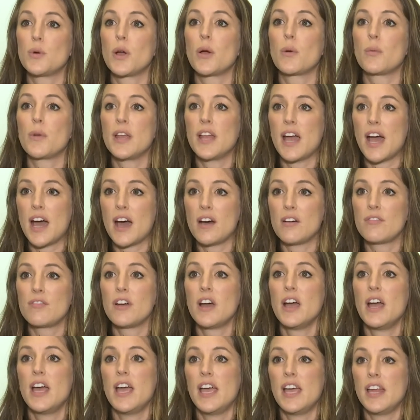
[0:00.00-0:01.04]
where we have
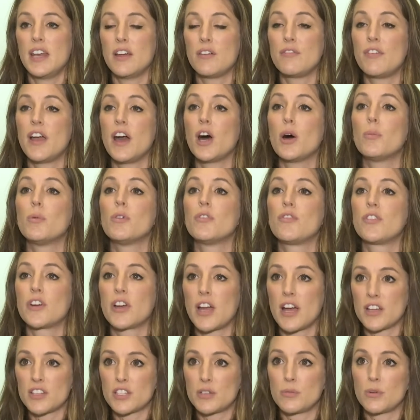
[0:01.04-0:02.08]
it available for
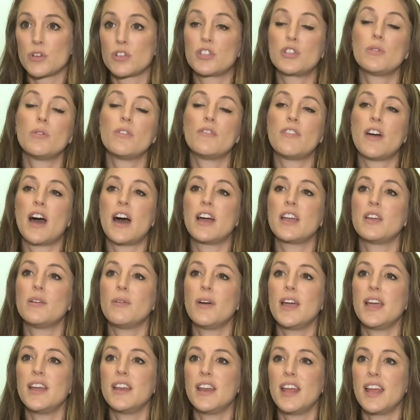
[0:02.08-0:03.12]
customers to
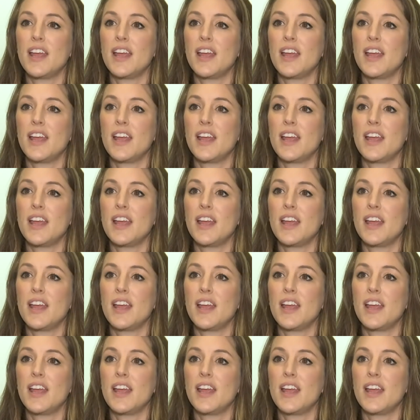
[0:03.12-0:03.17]
evaluate